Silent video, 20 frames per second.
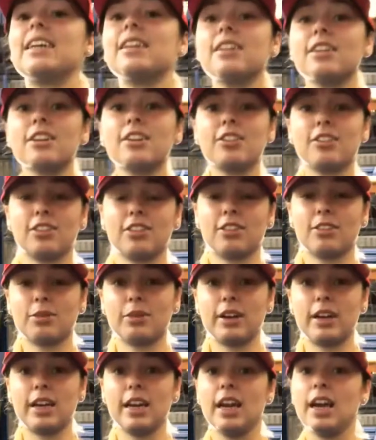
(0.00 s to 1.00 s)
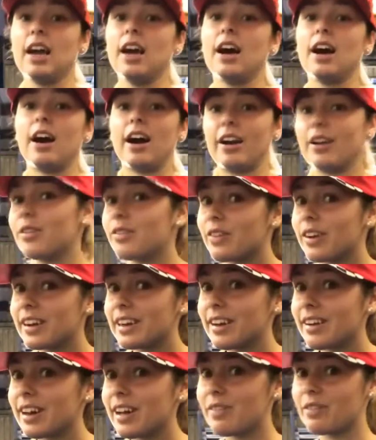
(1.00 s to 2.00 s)
there, so this way I don't find
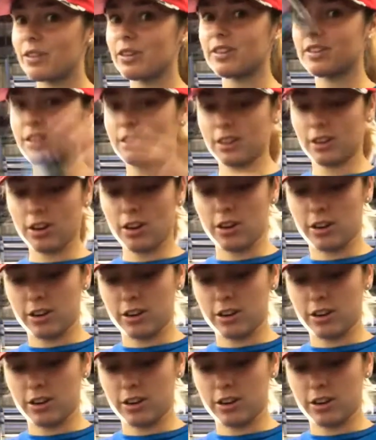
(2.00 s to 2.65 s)
out after it's on the car.